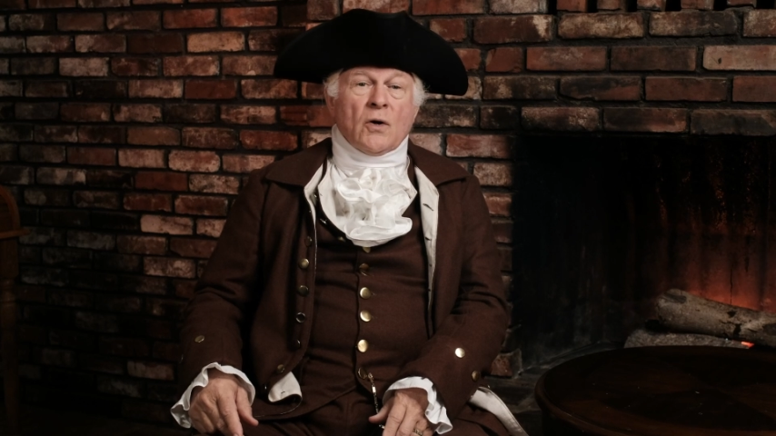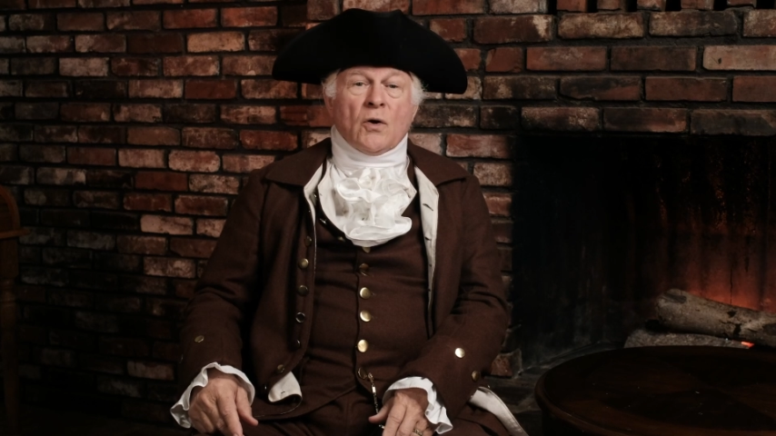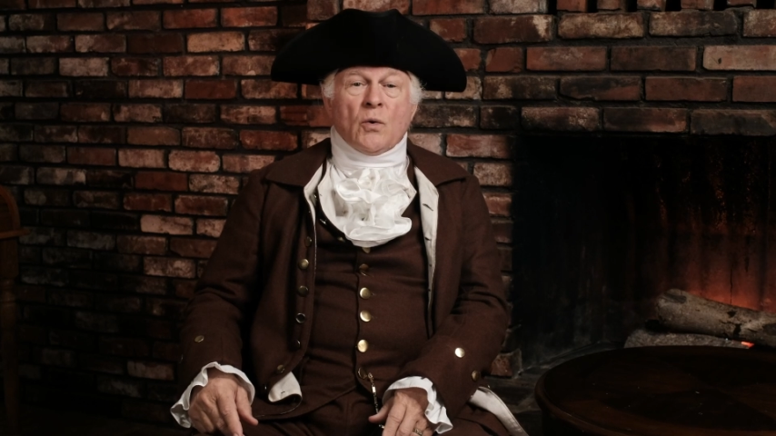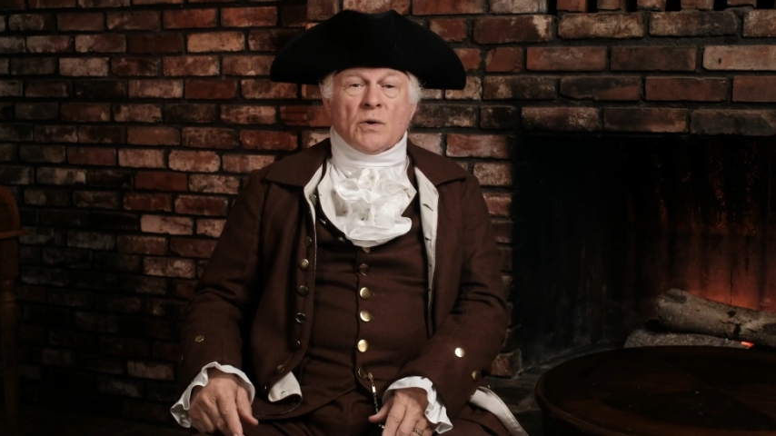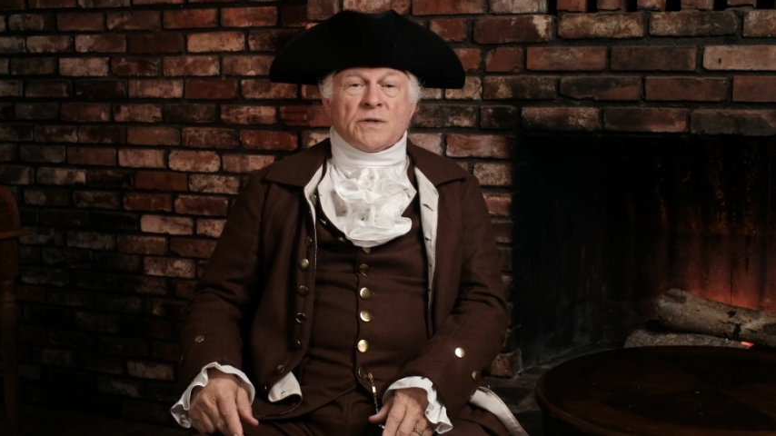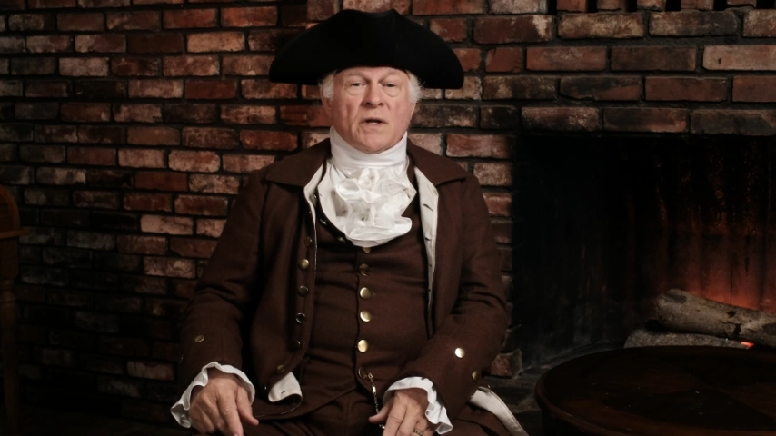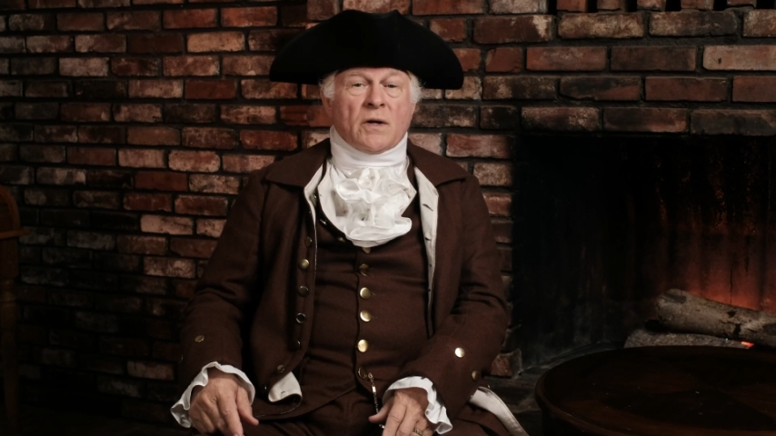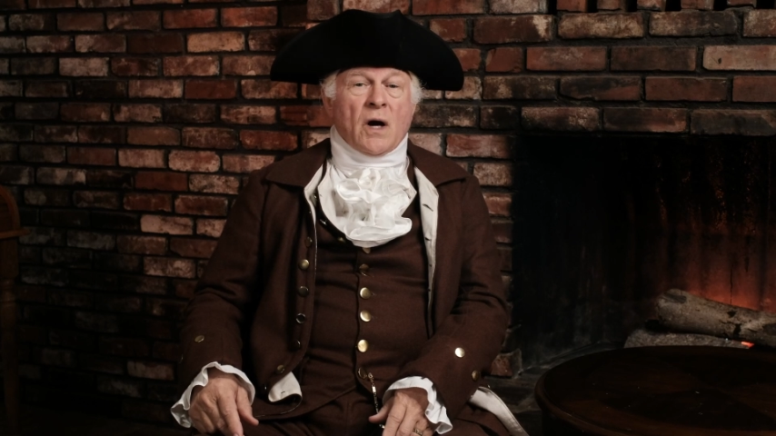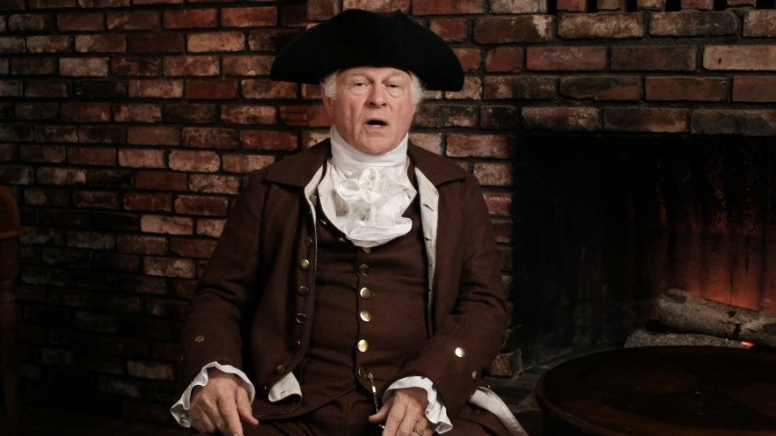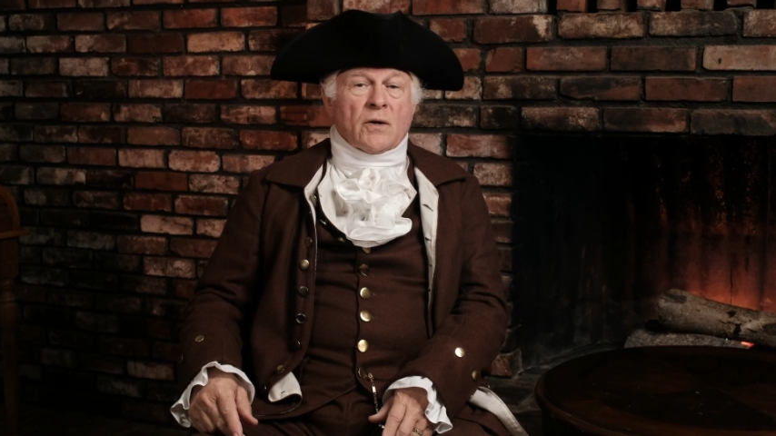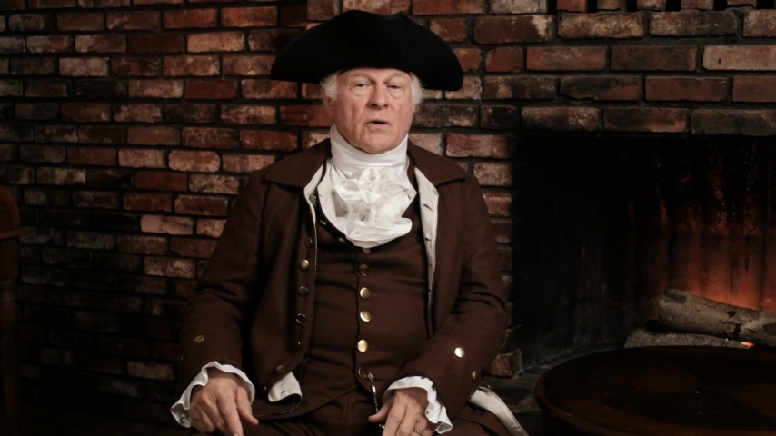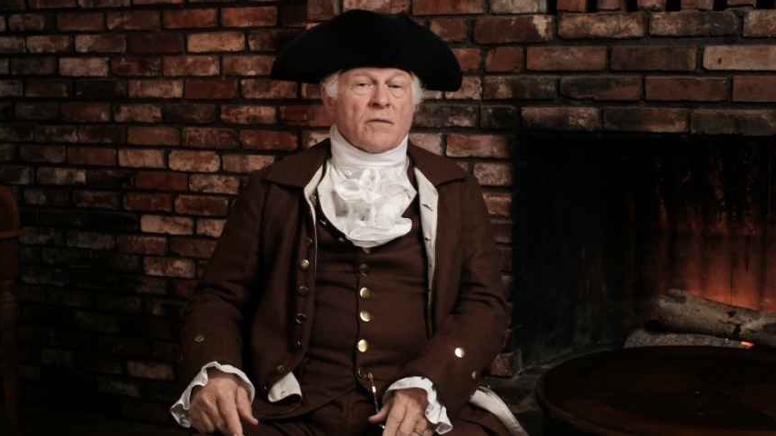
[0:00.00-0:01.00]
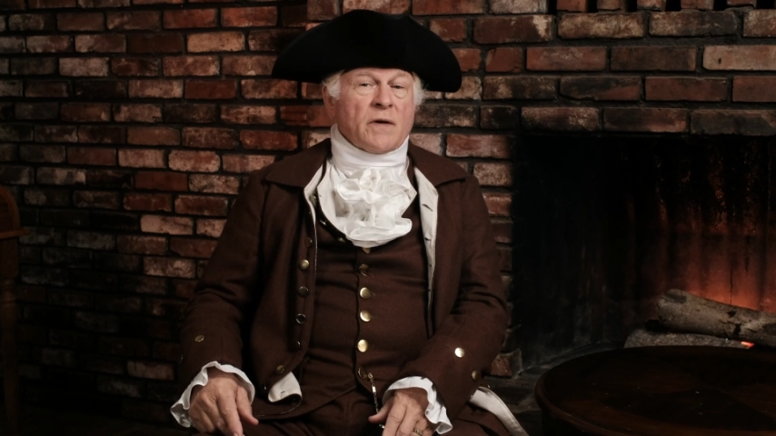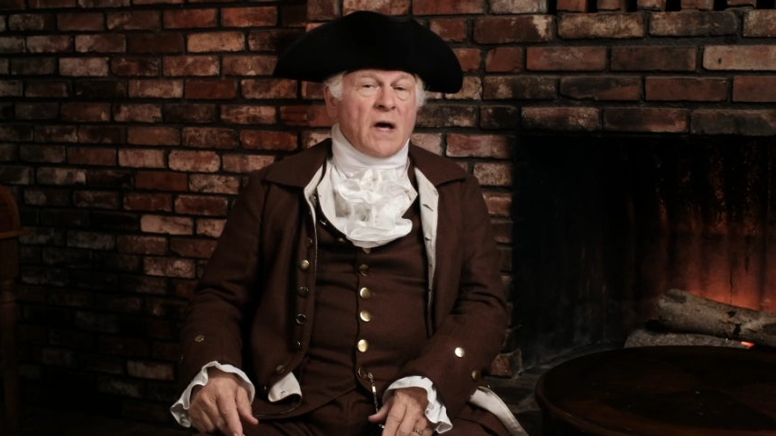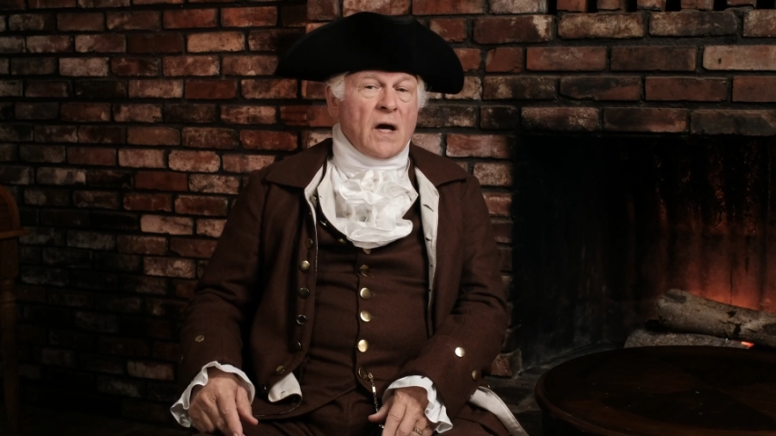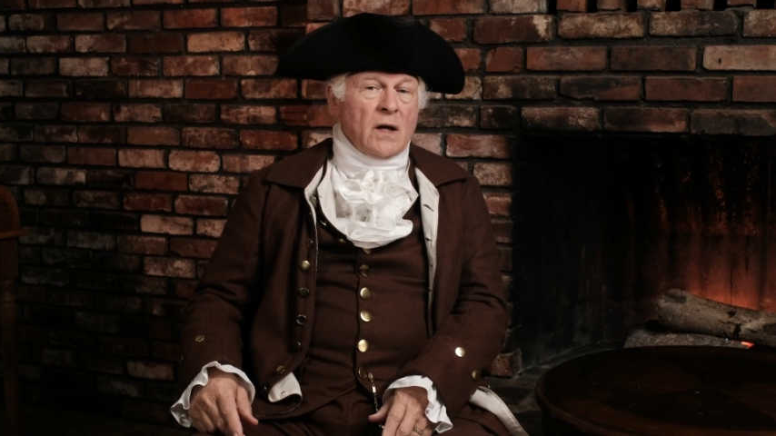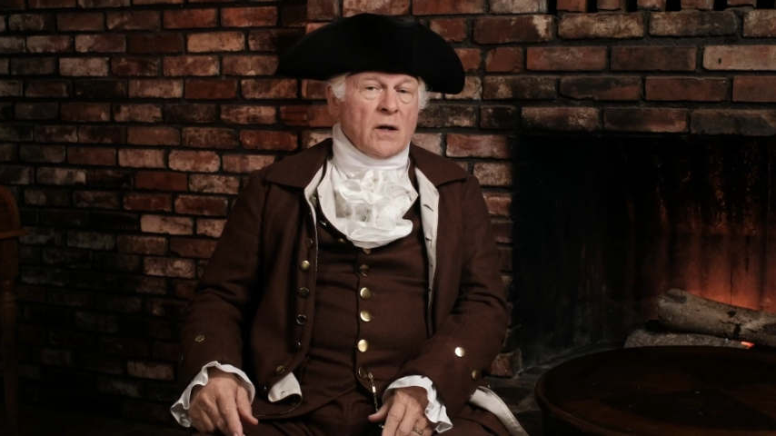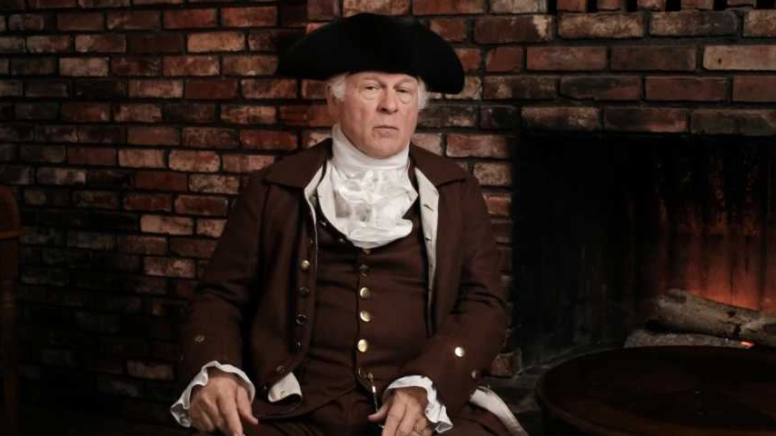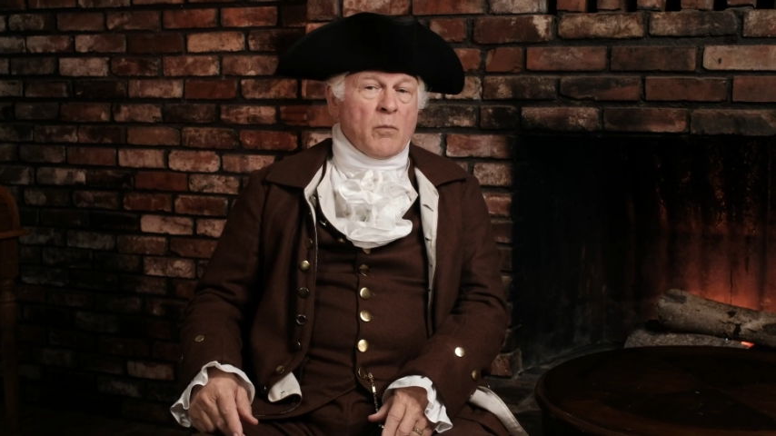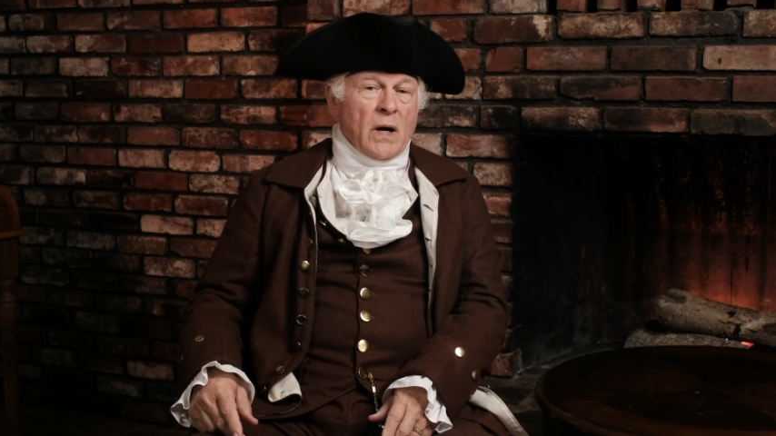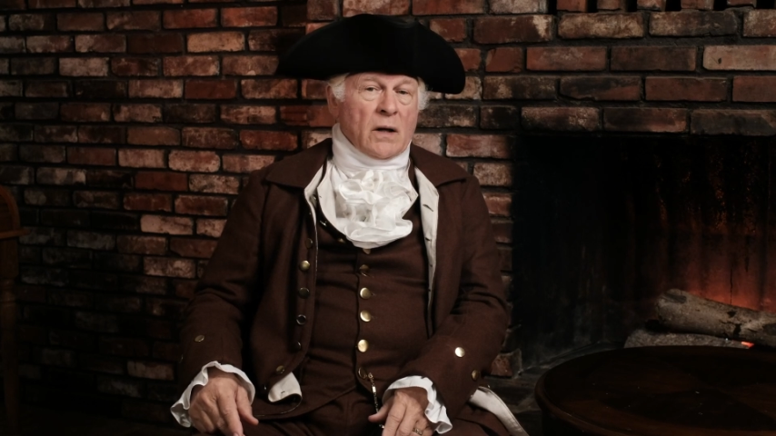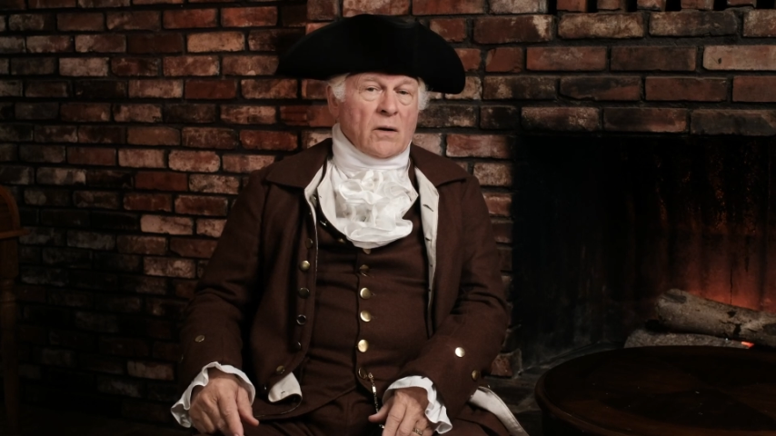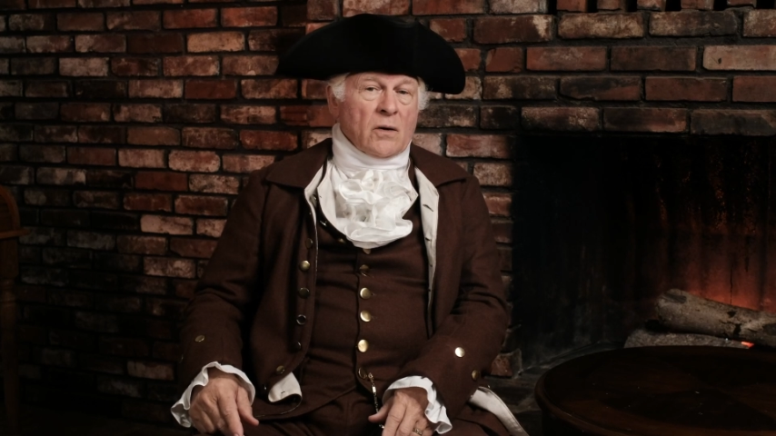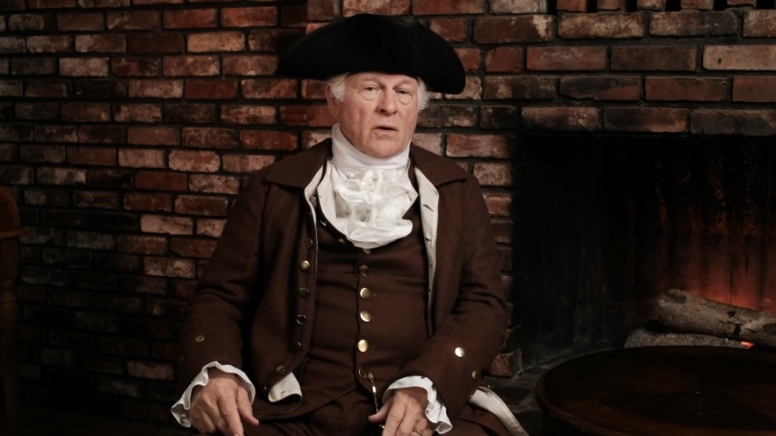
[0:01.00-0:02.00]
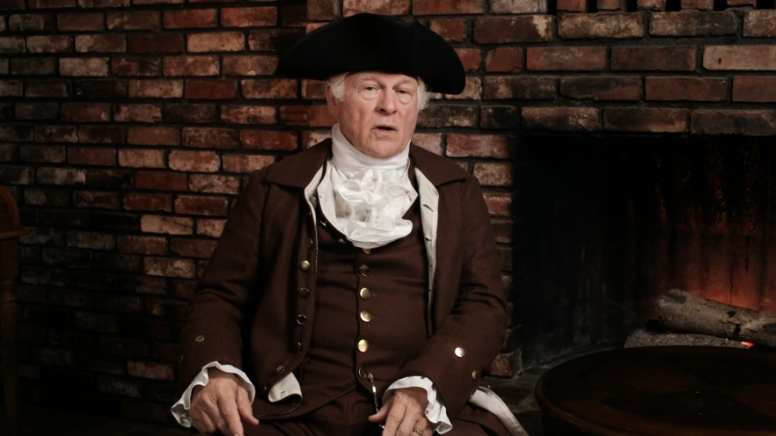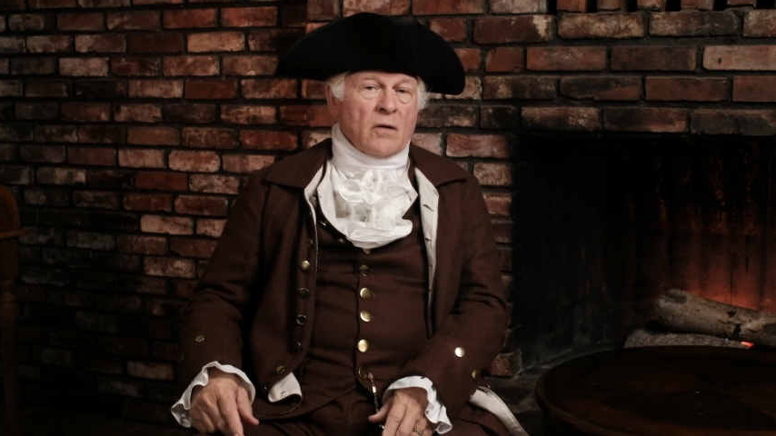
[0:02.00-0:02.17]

who was the daughter of Caleb Butler